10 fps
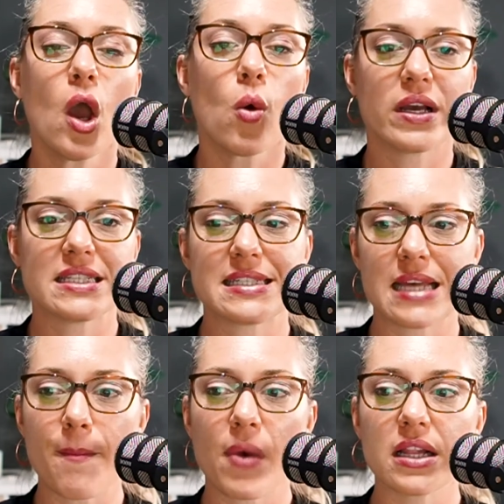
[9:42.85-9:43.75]
when
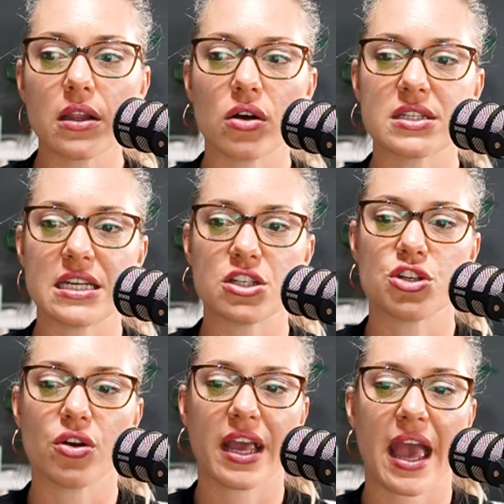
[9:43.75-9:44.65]
someone logs into
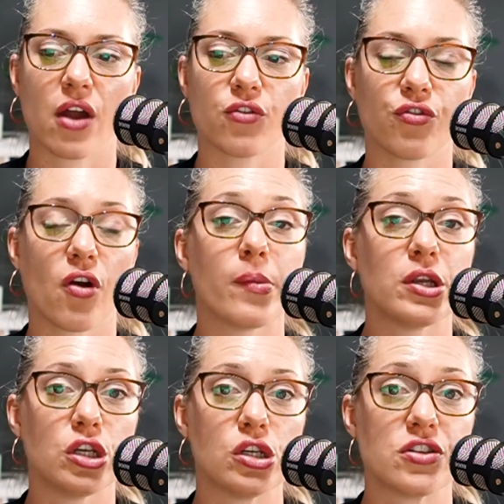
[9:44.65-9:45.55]
your account from a
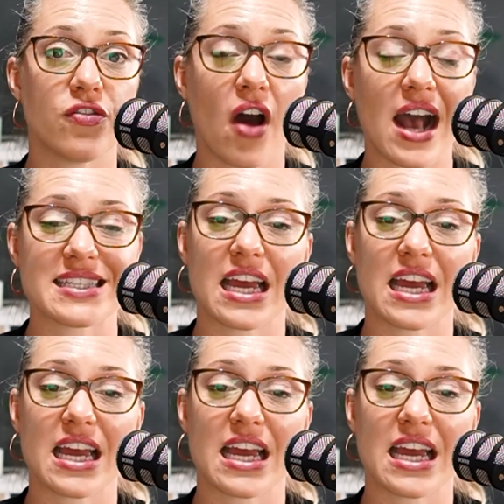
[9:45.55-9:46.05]
new device.